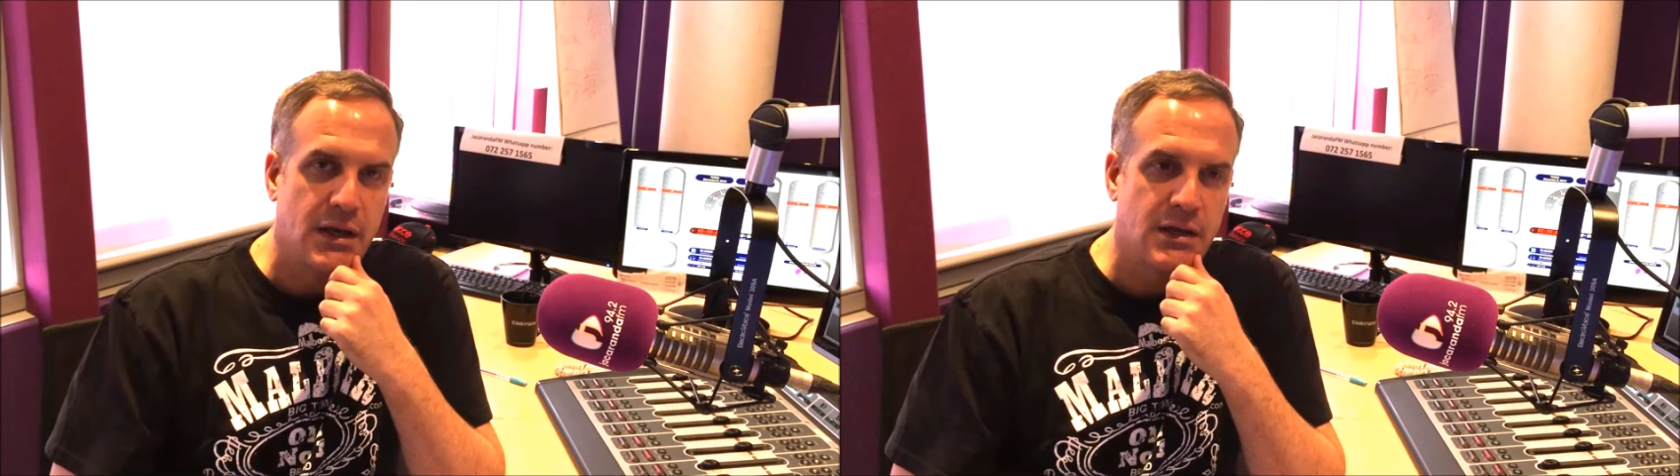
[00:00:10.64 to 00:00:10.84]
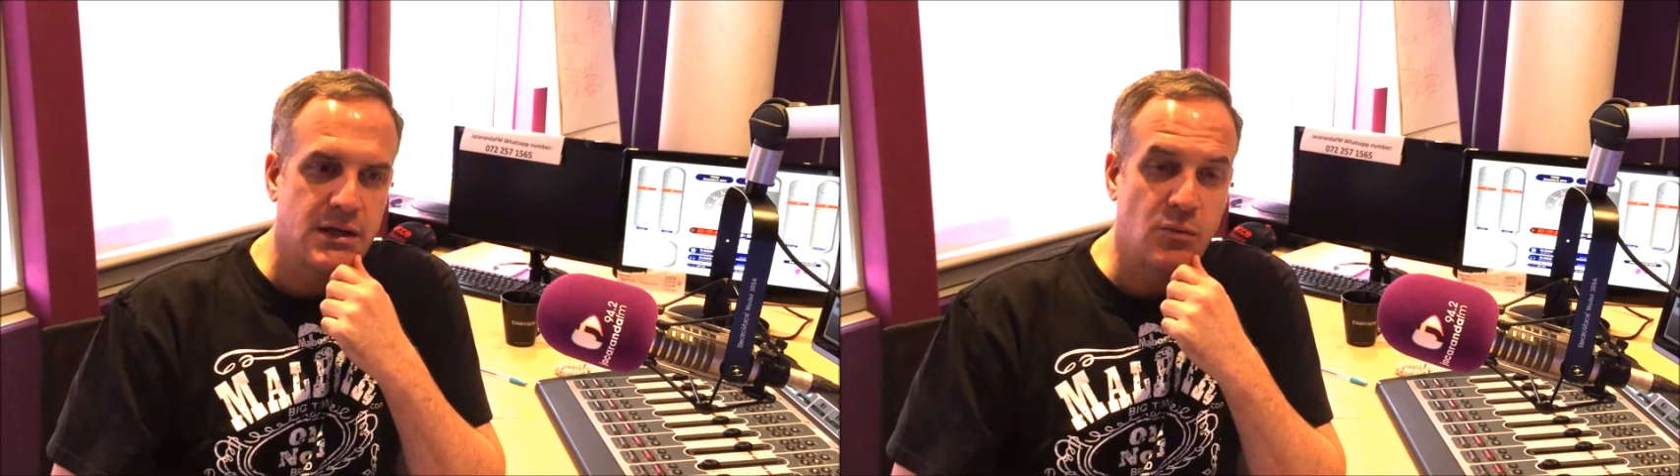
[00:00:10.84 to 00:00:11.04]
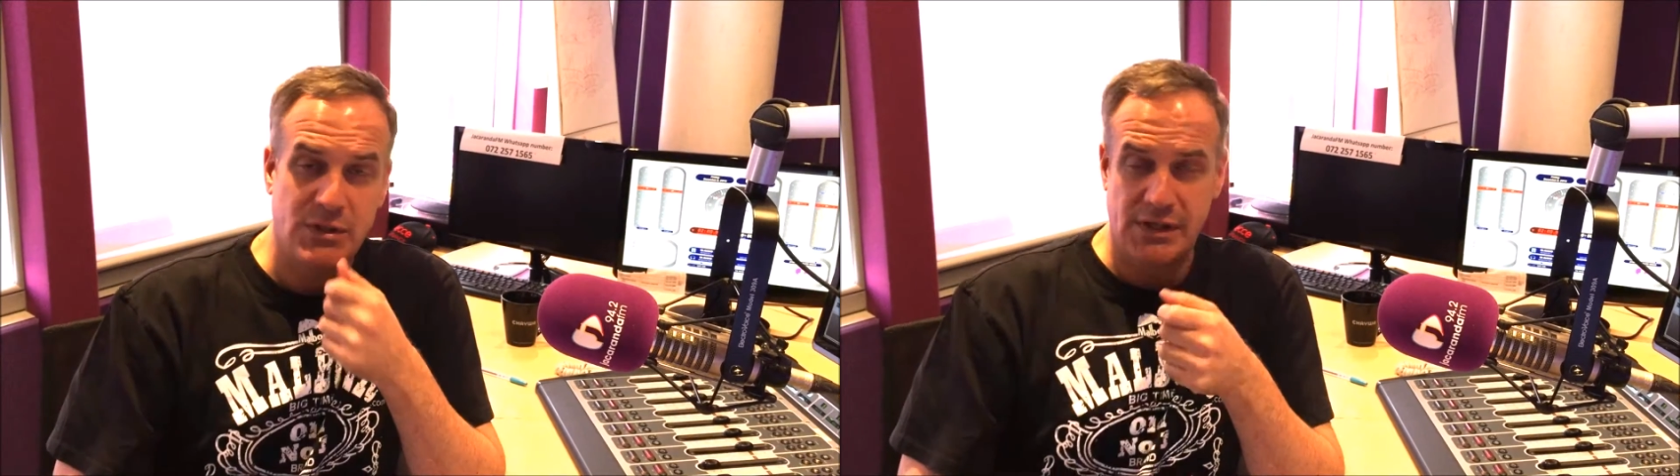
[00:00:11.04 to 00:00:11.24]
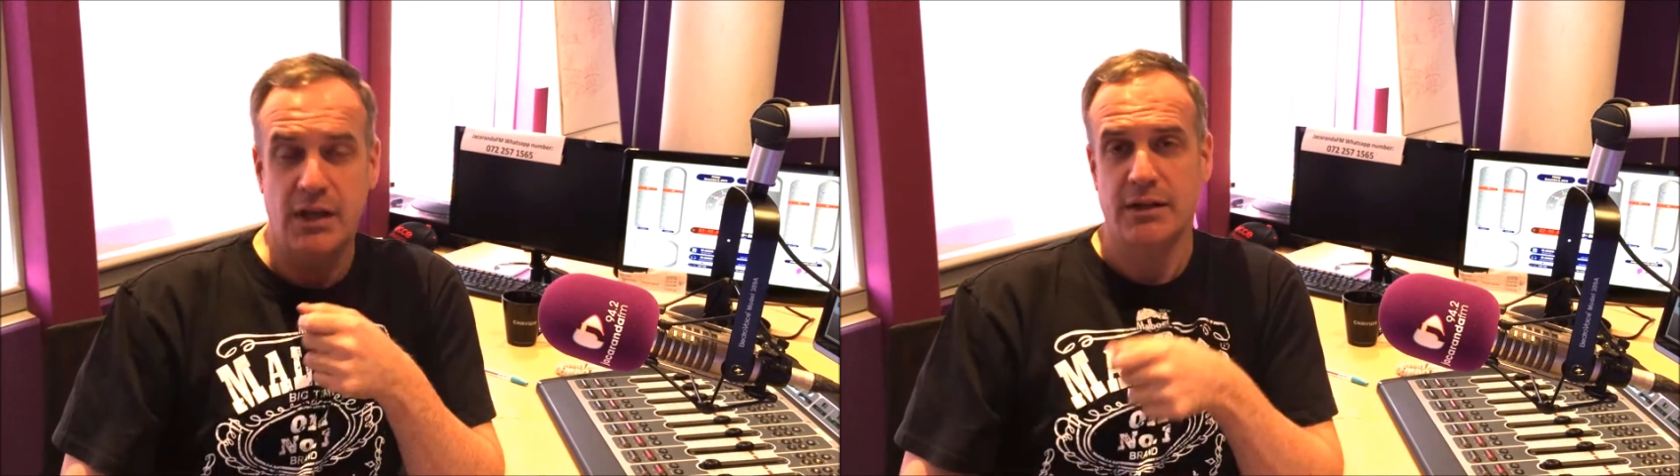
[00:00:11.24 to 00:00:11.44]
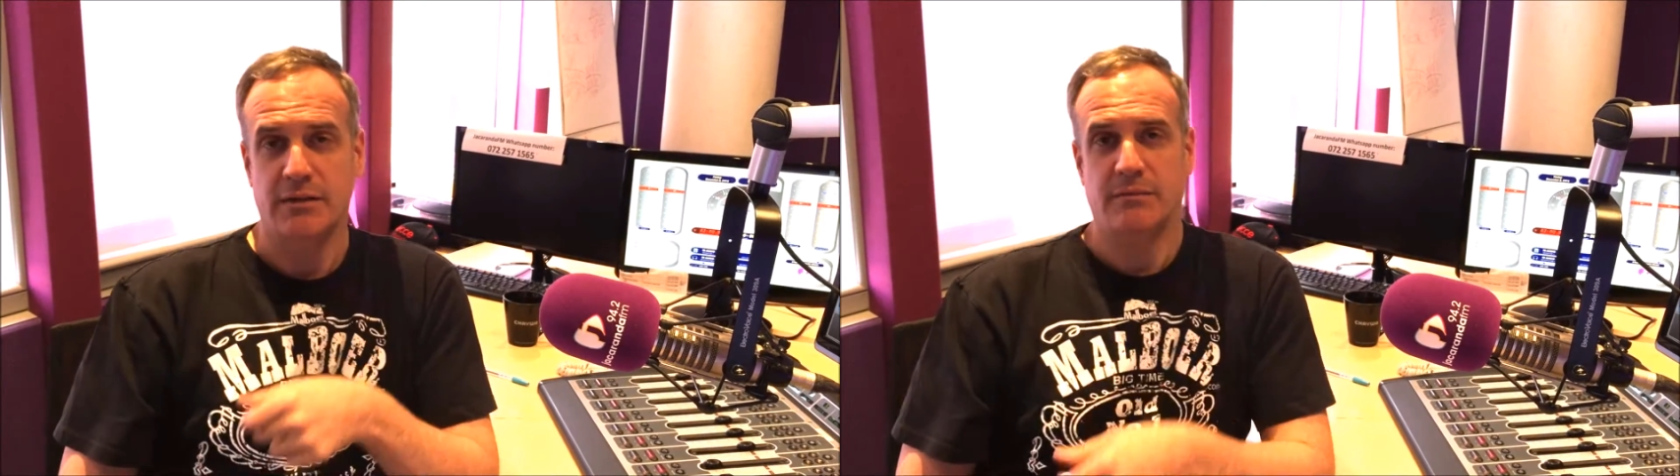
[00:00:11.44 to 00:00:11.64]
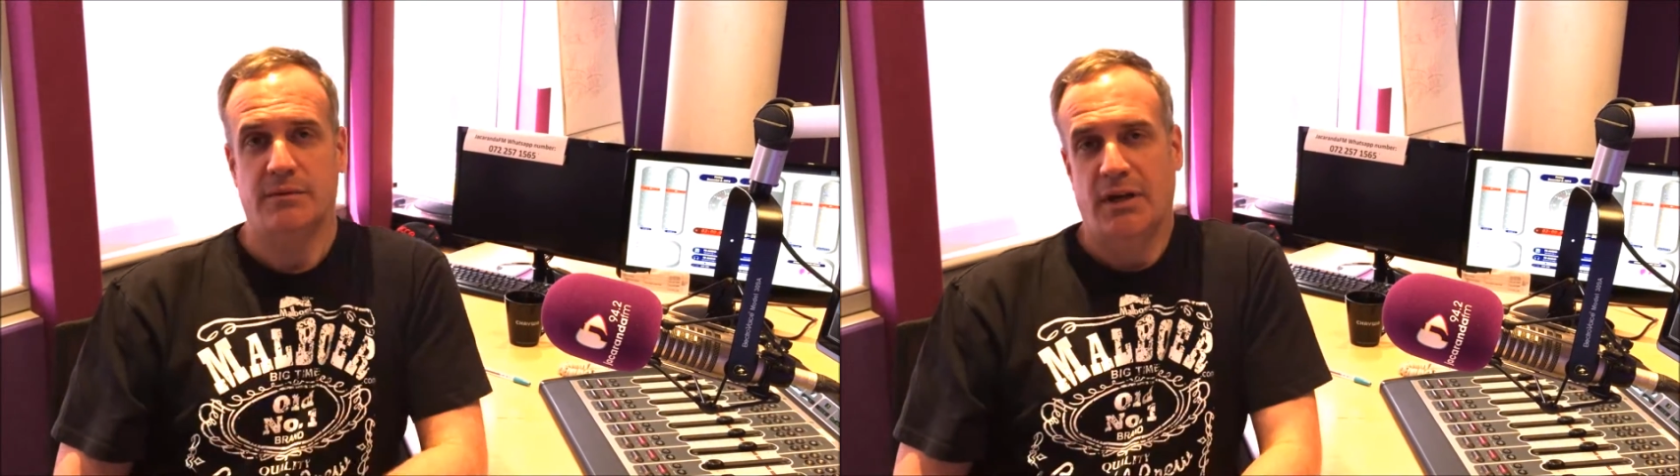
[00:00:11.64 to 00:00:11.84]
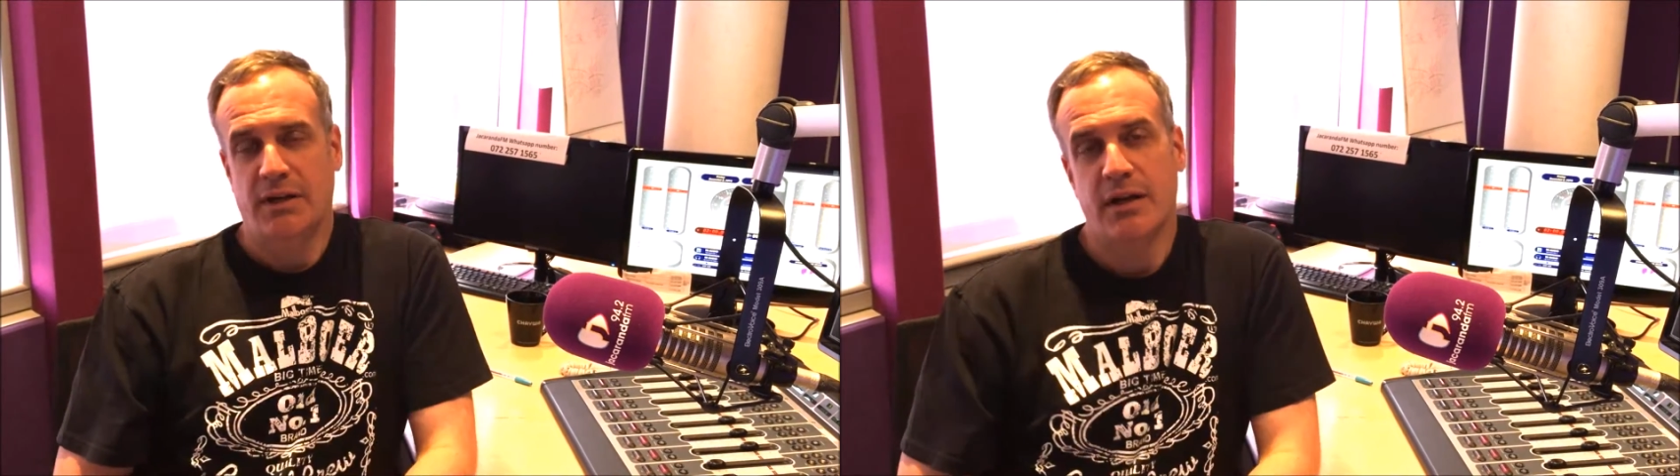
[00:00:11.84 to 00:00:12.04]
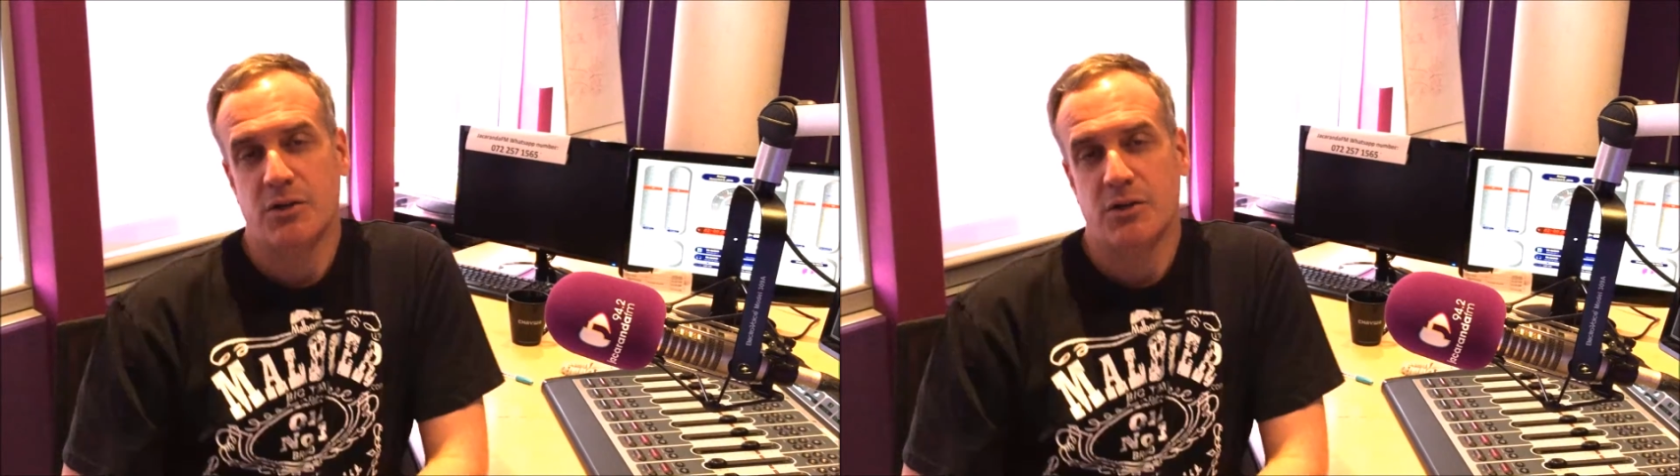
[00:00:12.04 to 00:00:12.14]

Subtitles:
And it was Lally. Lally